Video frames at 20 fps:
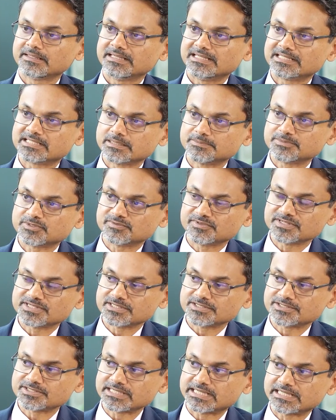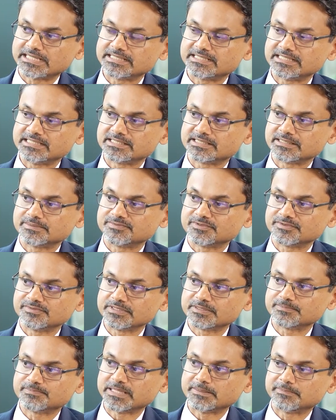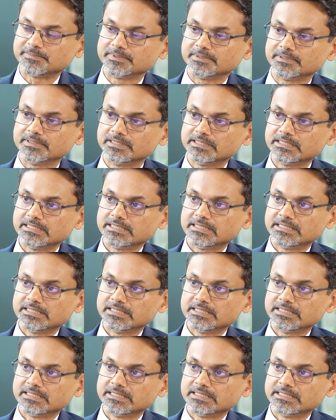in terms of a society, in terms of its people?